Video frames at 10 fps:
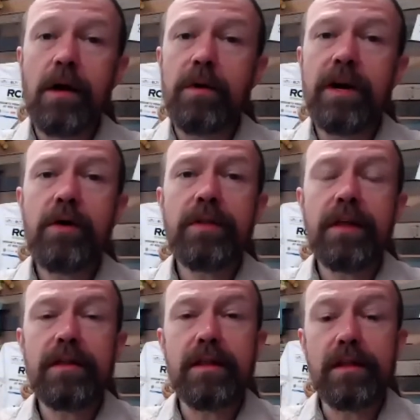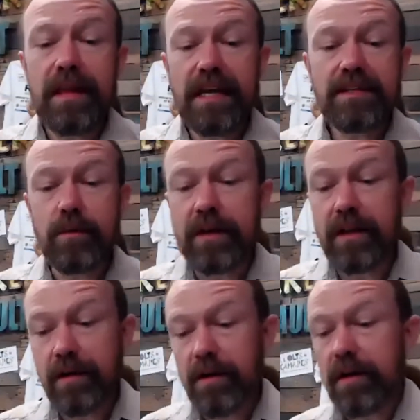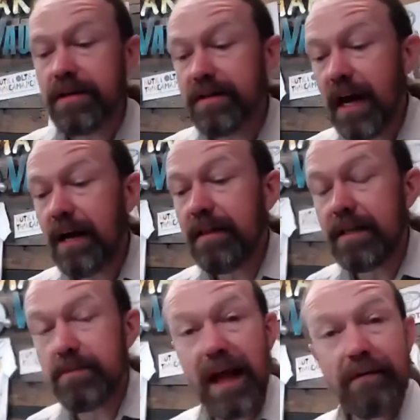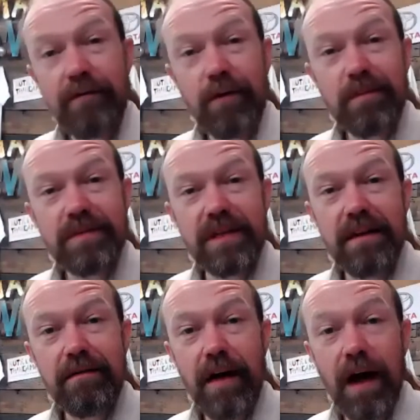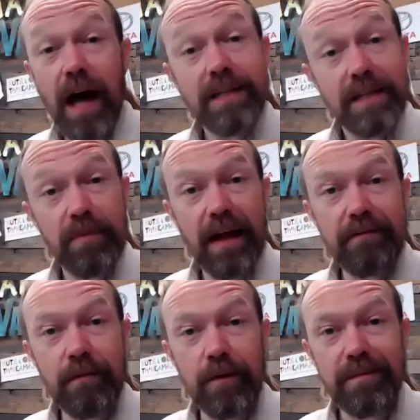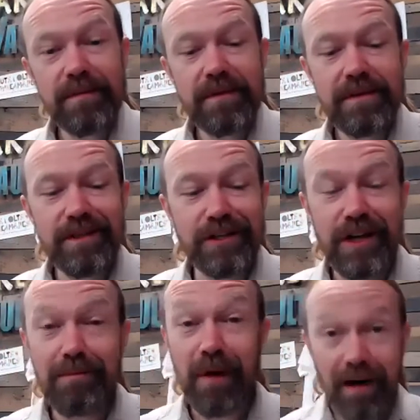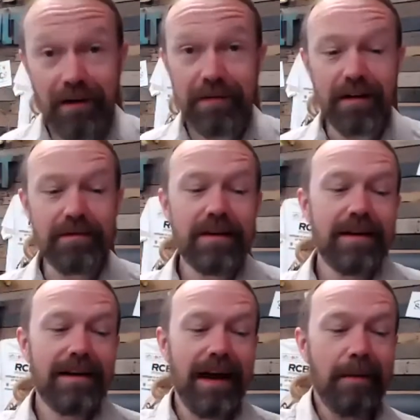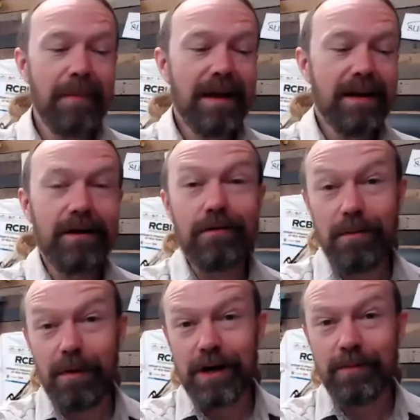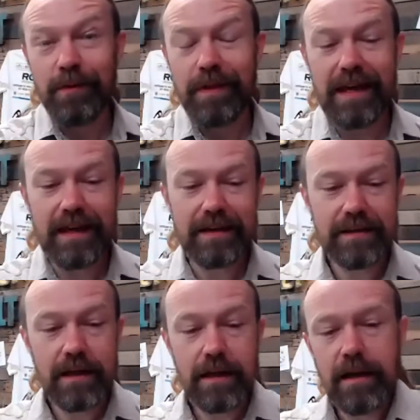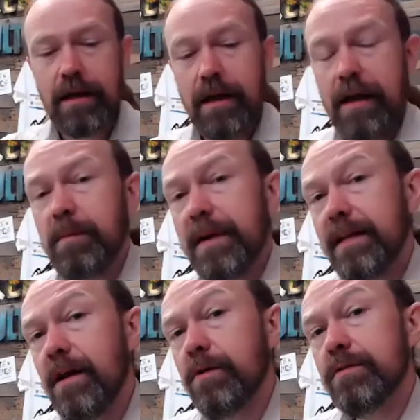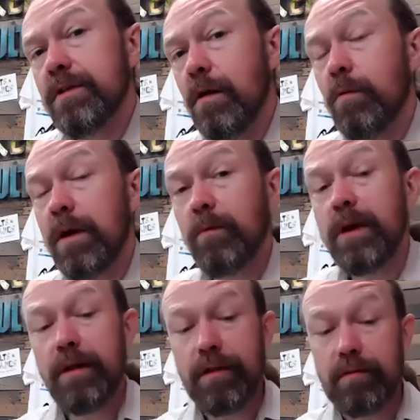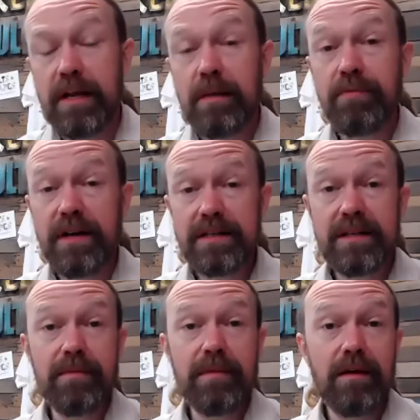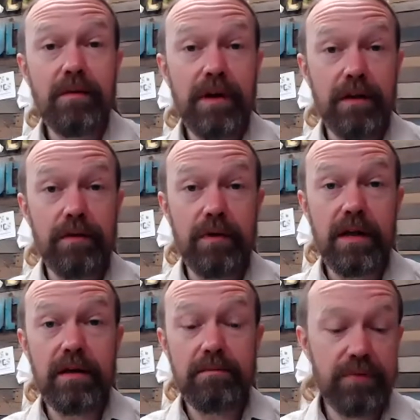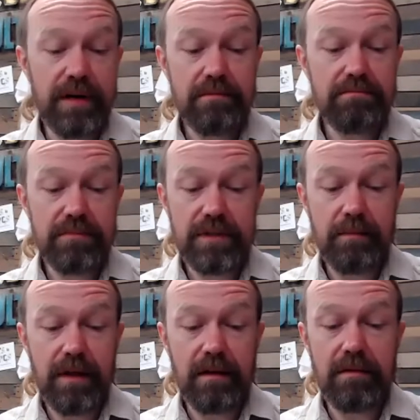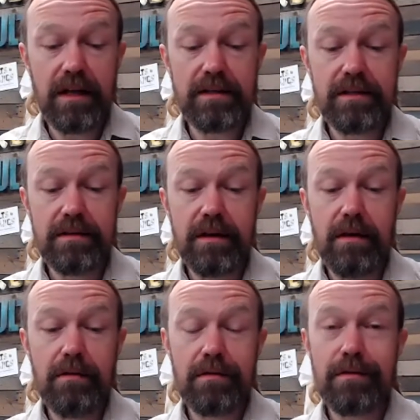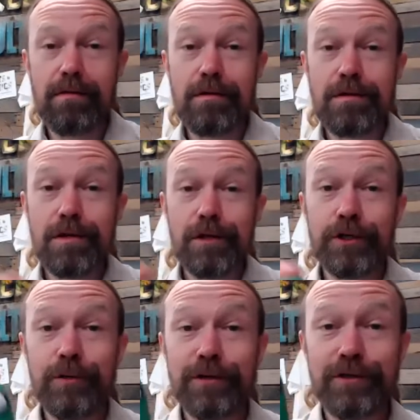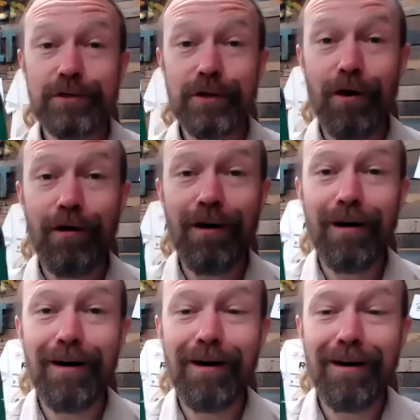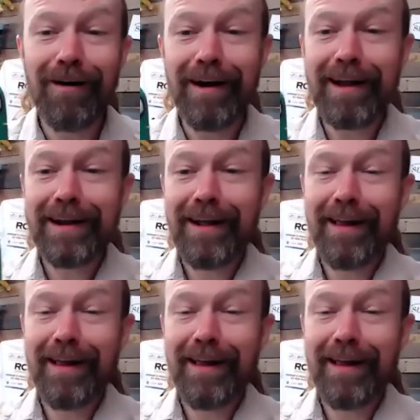we know that the things that we learn inside of these platforms give us a platform to jump off of and make remarkable things. Everybody knows when we 3D print something, we can 3D print something that's, 2 inches tall, right?